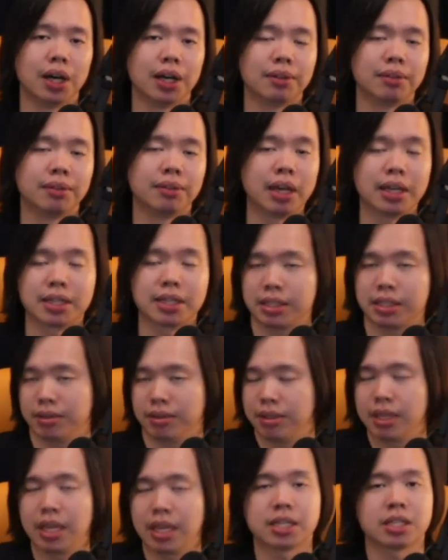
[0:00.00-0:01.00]
that's
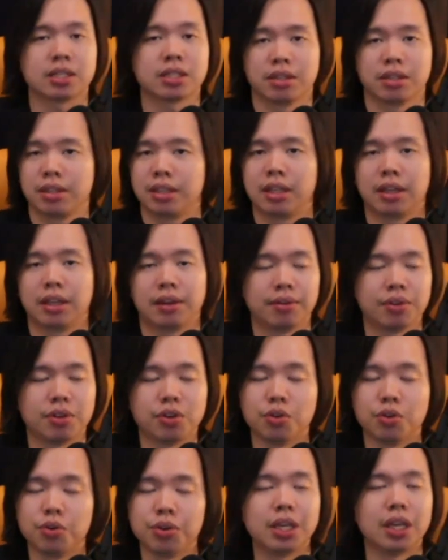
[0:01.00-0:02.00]
you
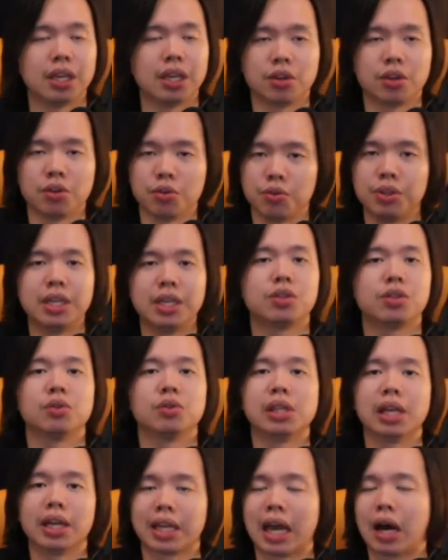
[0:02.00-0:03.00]
need to
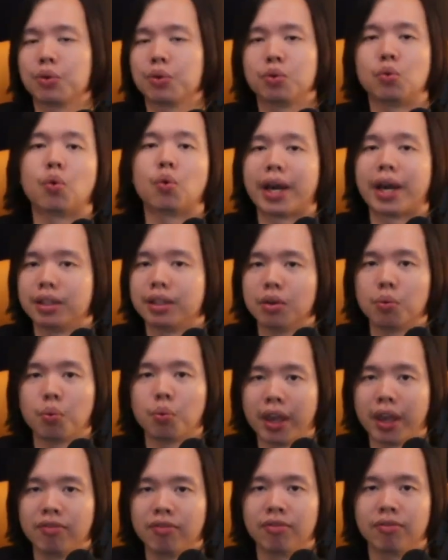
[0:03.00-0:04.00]
learn how to ride the
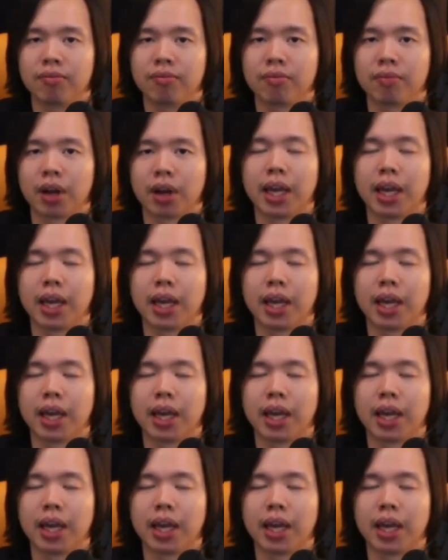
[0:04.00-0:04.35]
wave, right?